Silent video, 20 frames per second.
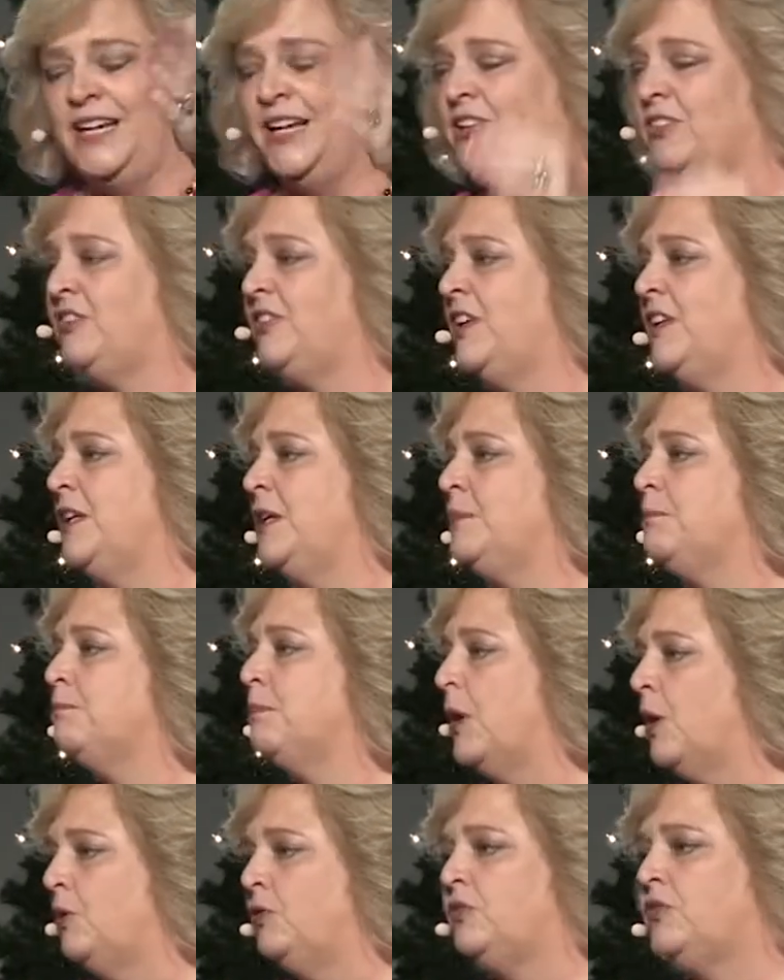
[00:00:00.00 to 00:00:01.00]
and sending
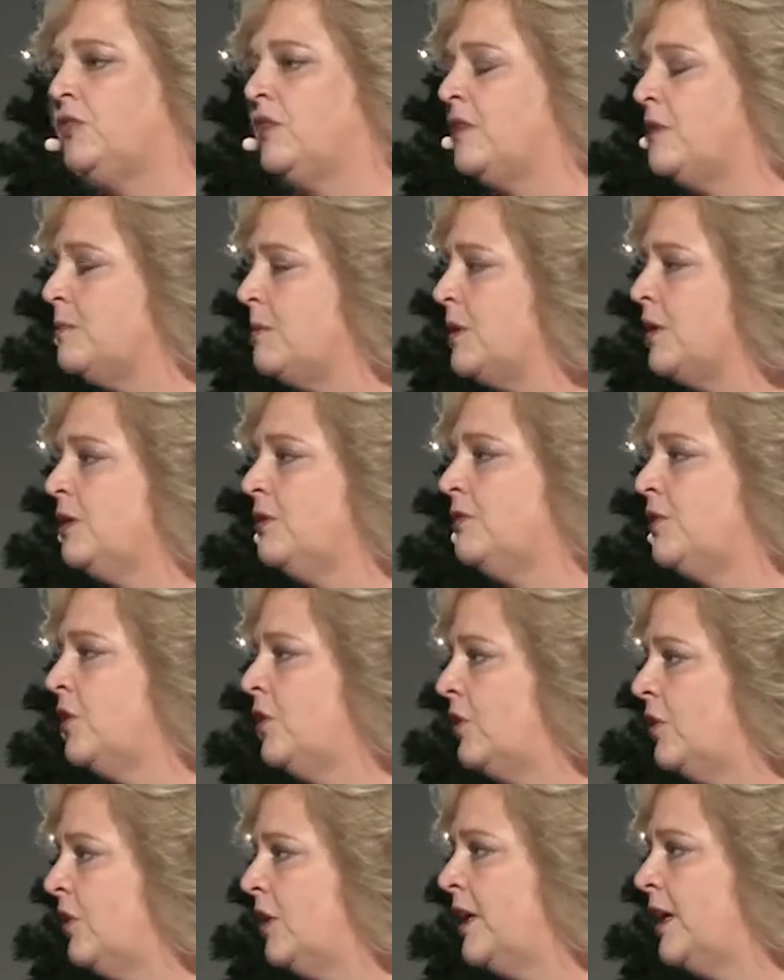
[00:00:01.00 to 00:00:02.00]
boats in the middle of a
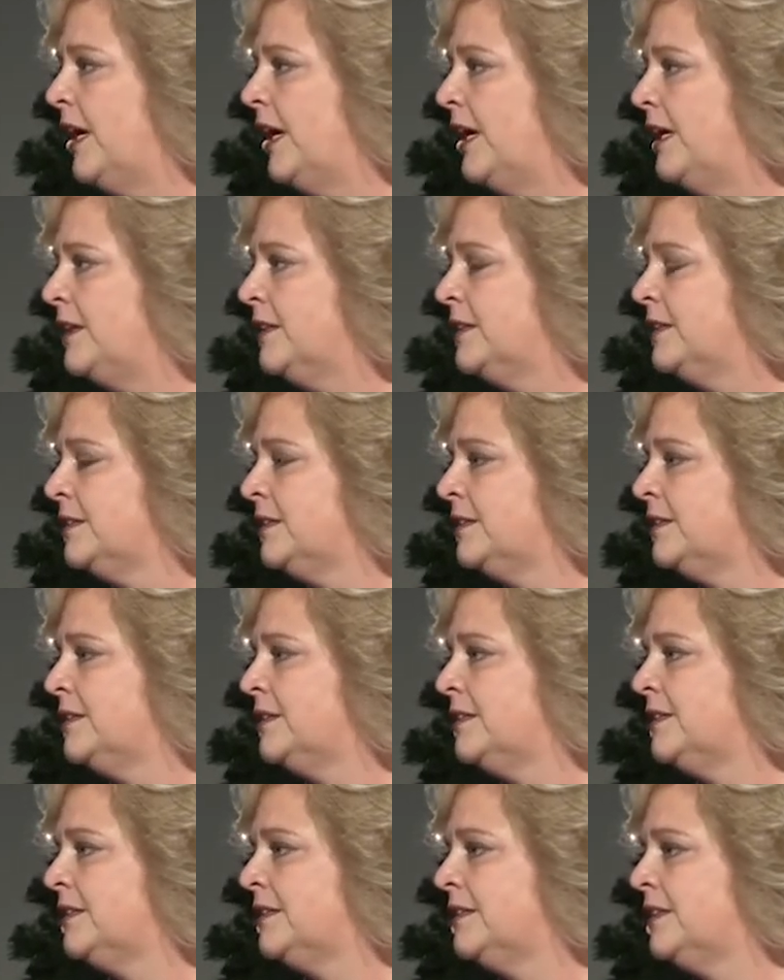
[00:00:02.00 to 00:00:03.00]

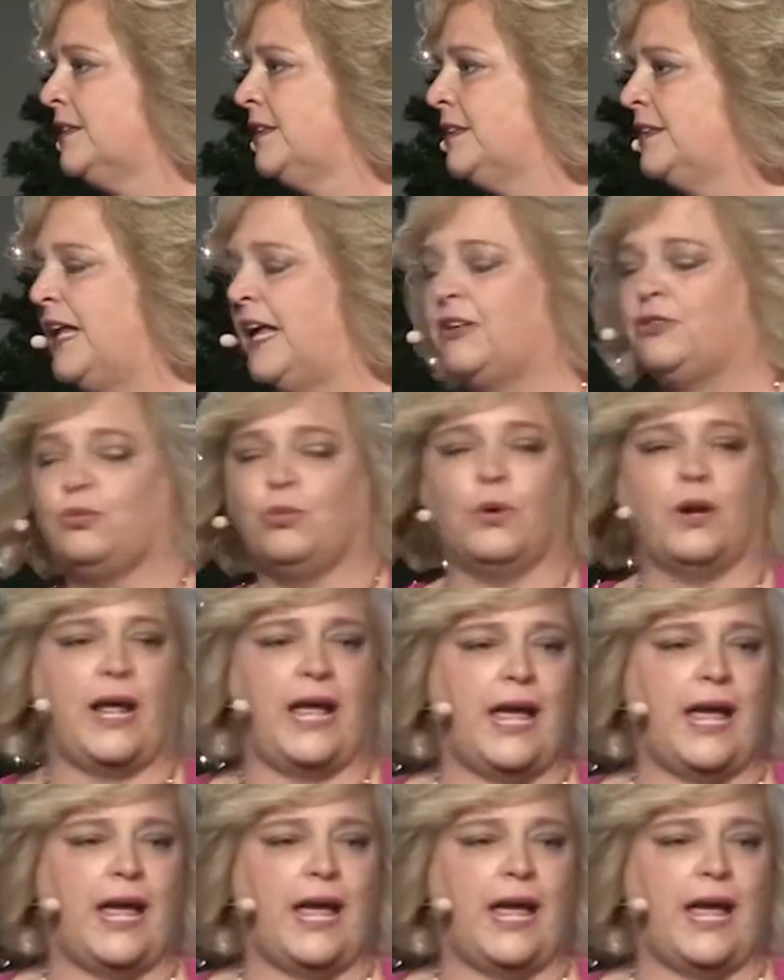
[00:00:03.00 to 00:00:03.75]
hurricane. That's what